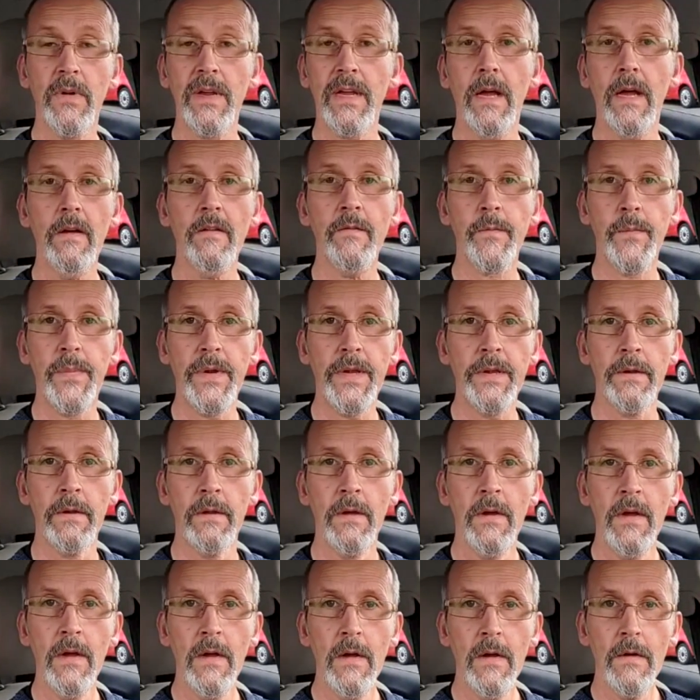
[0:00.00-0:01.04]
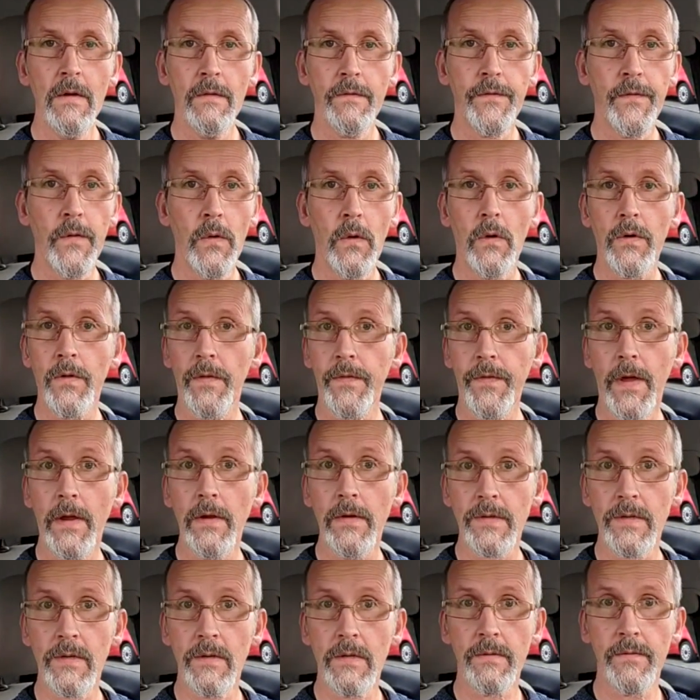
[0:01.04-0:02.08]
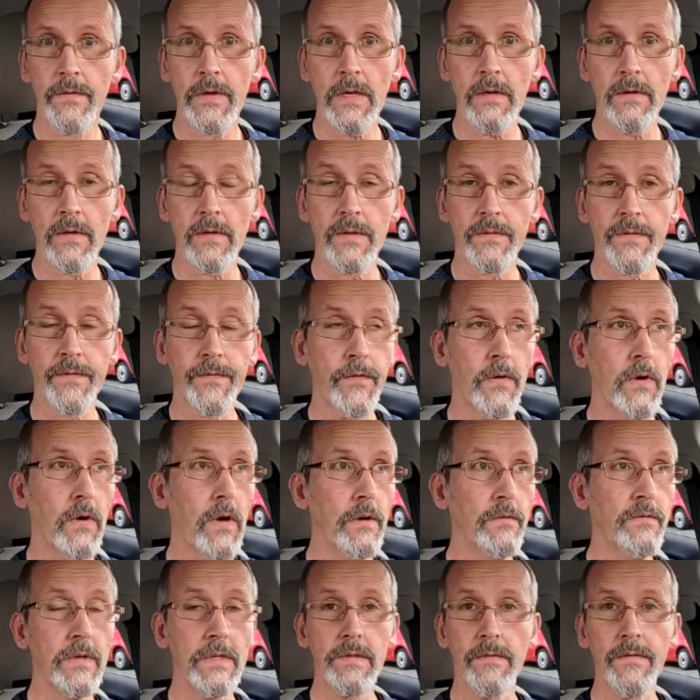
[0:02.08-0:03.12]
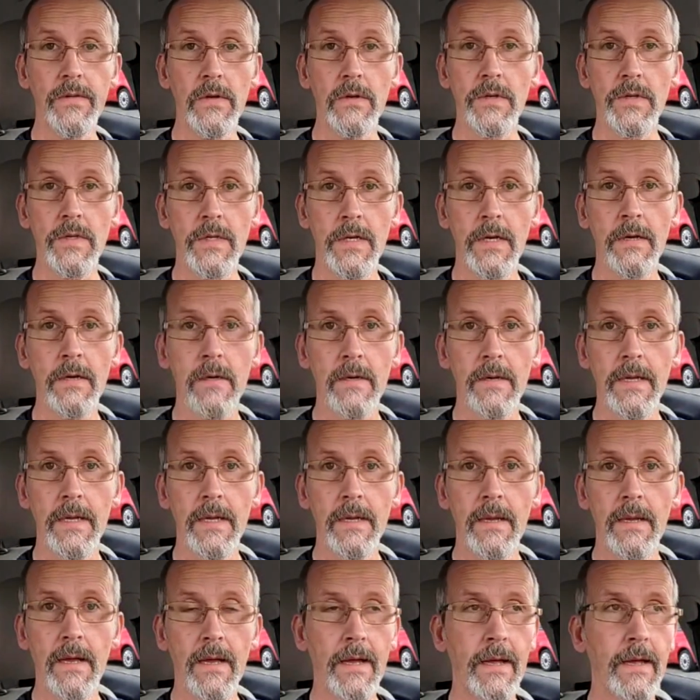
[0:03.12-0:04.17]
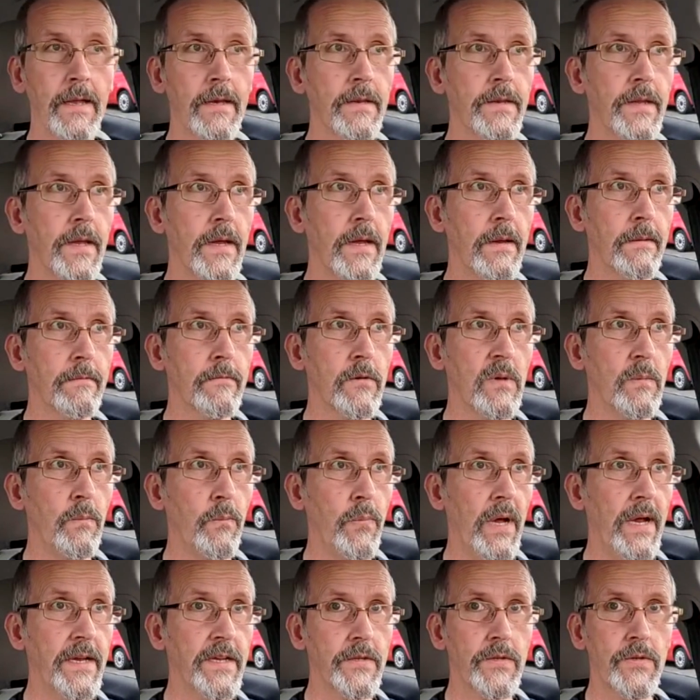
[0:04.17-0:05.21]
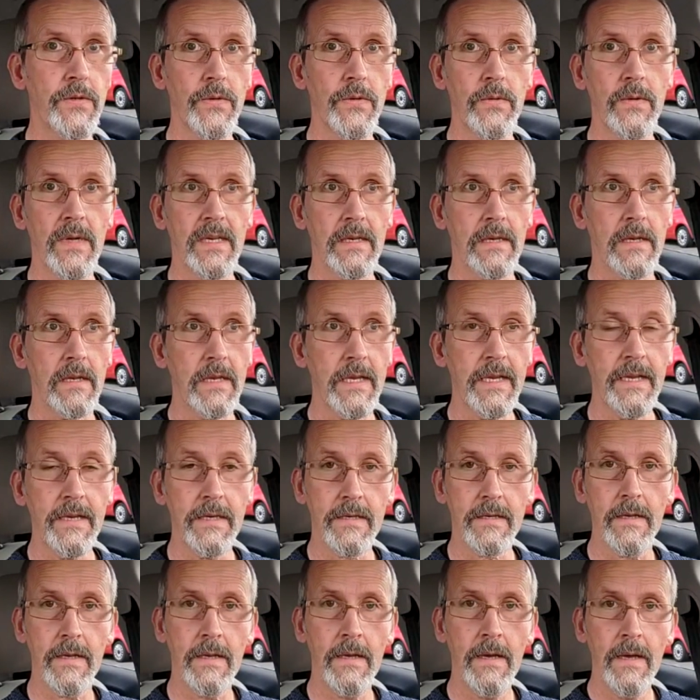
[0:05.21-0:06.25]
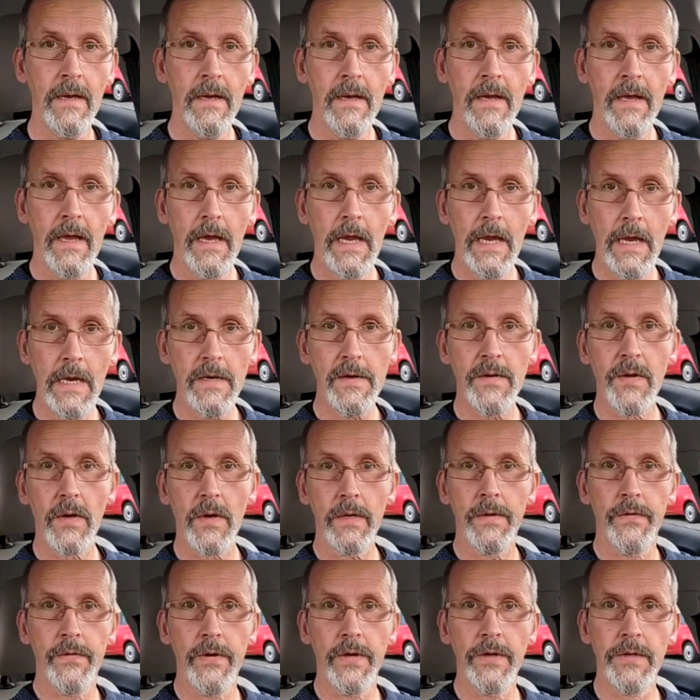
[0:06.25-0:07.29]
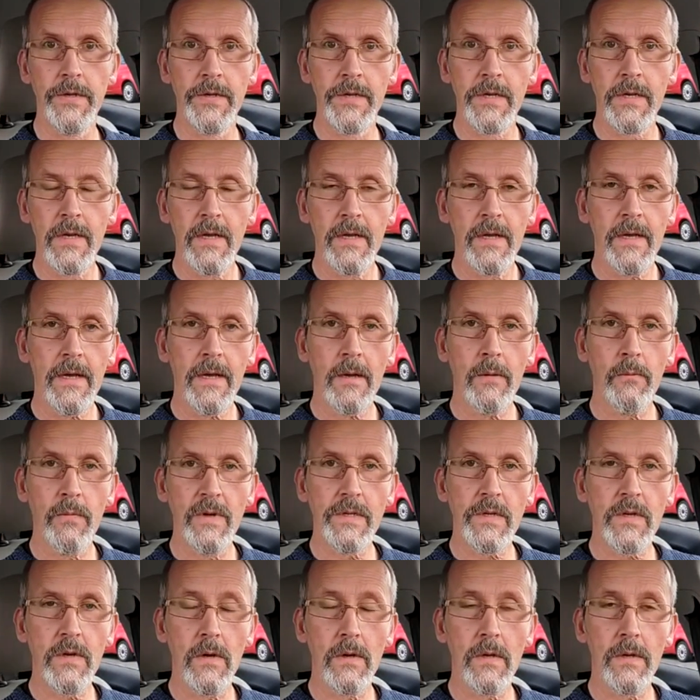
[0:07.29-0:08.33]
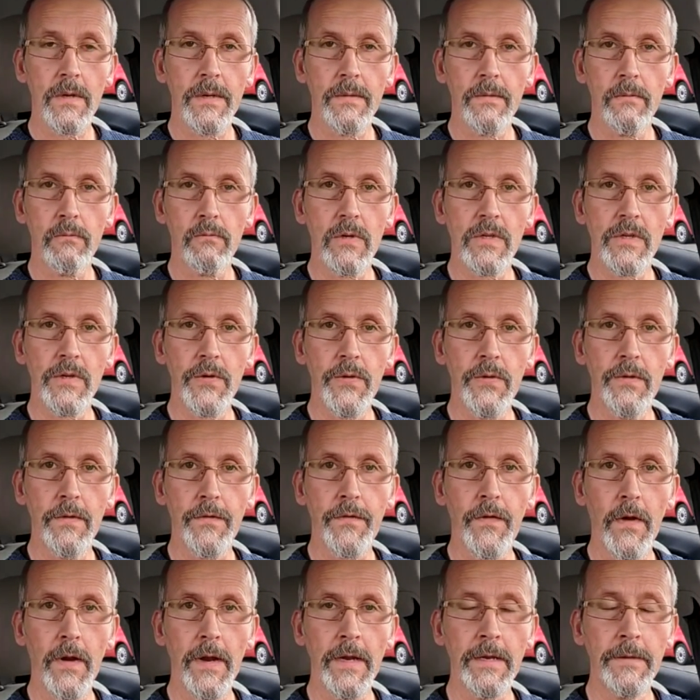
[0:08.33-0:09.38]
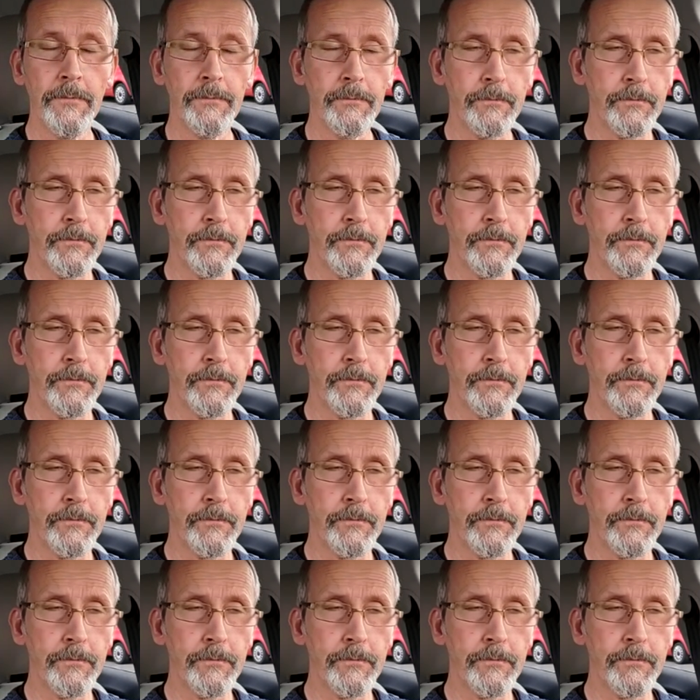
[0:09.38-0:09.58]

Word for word: We have been for thousands of years, for hundreds of years certainly, and uh, going back to at least the 800s uh, when Scotland was unified.